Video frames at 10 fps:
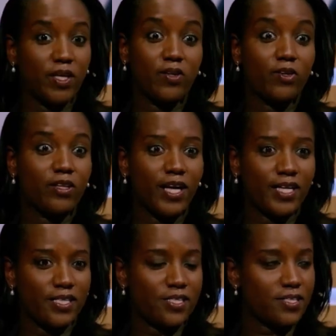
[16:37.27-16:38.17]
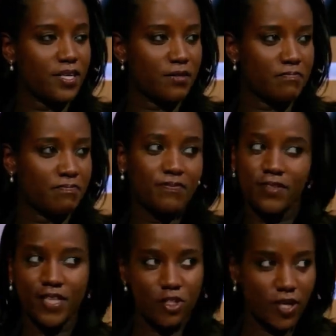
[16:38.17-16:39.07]
being utilized
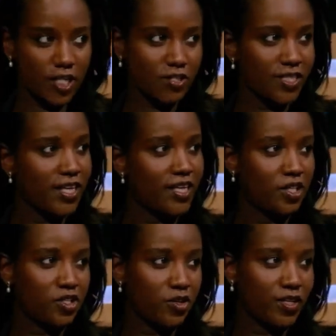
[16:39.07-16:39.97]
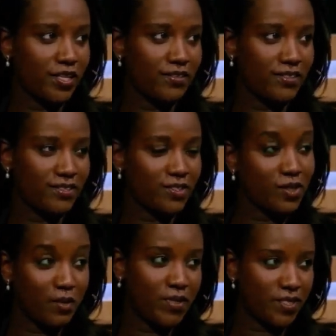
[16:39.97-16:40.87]
internationally, and ensure that
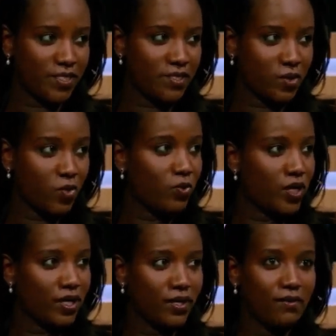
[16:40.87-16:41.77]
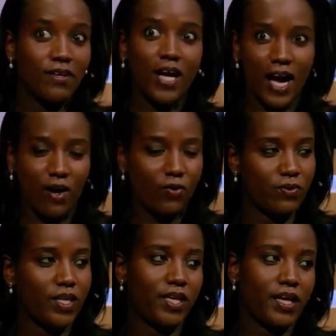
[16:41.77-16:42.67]
to limit who and
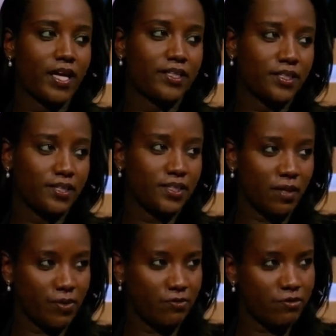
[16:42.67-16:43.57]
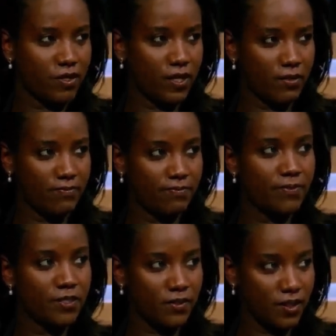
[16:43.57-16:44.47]
how they can access this type of
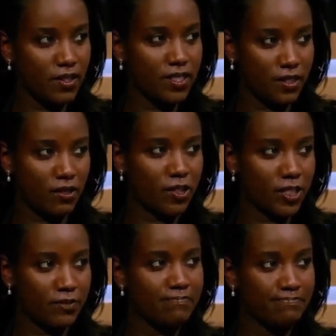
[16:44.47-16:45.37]
technology.